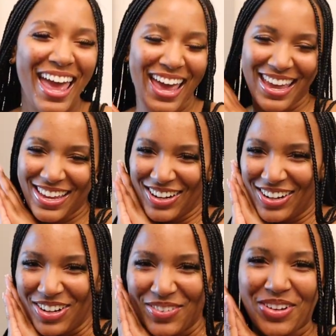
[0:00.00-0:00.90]
Hey,
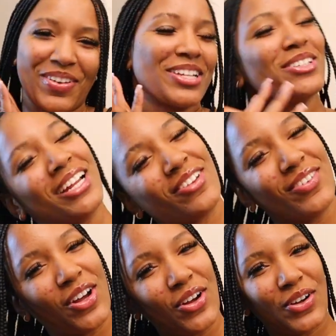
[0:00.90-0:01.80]
y'all, welcome back to another
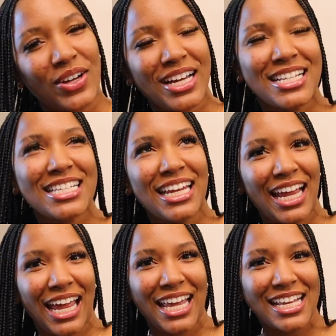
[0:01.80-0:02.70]
vlog.
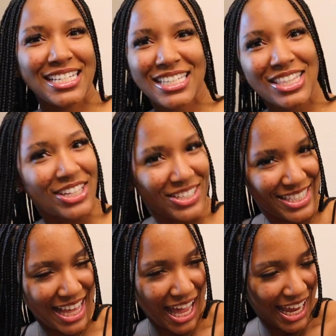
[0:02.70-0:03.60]
Today is
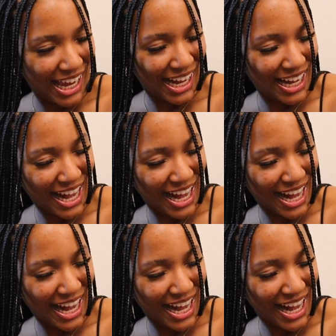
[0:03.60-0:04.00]
Thursday.